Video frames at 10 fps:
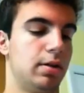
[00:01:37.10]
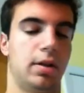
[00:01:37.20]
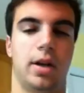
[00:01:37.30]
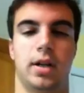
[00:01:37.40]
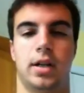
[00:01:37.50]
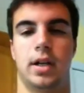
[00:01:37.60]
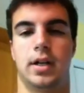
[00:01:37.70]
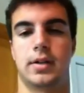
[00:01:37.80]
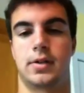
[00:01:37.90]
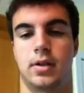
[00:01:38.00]
All right,
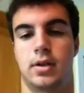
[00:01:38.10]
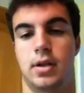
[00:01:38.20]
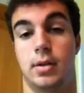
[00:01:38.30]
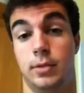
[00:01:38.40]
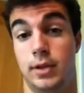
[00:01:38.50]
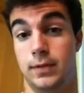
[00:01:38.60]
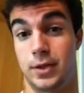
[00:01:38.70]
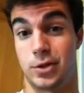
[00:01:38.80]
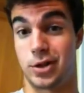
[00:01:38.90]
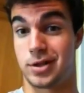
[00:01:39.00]
guys, I'm leaving
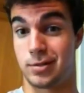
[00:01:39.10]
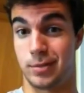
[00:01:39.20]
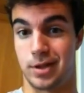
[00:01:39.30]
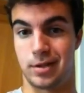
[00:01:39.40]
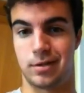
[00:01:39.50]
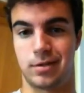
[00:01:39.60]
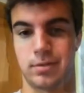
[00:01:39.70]
in just a minute.